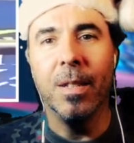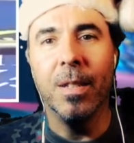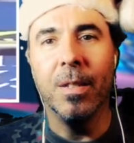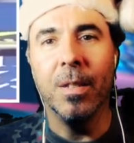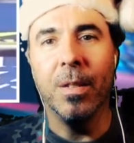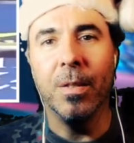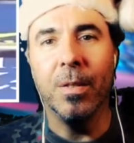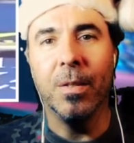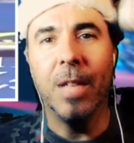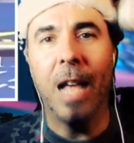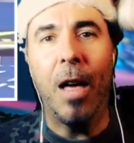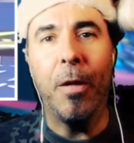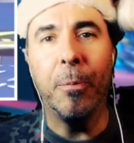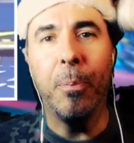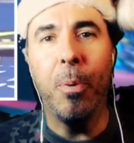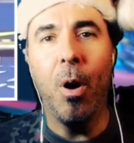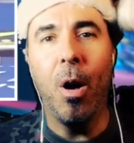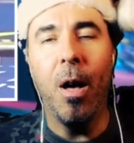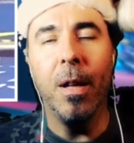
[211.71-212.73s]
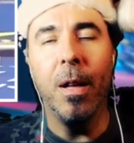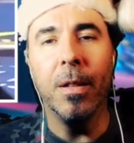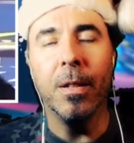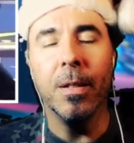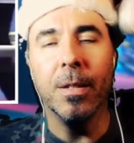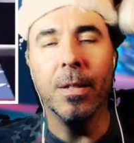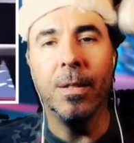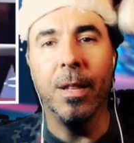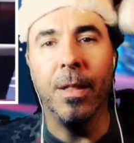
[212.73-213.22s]

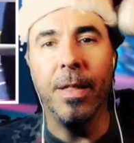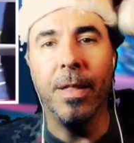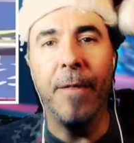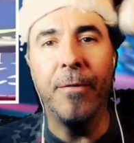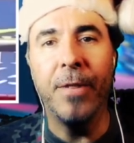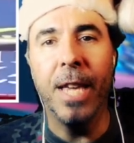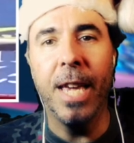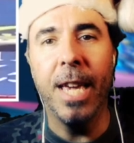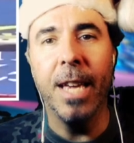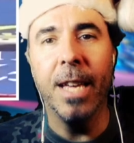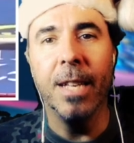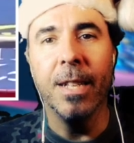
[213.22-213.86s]
southpaw, he's a lefty.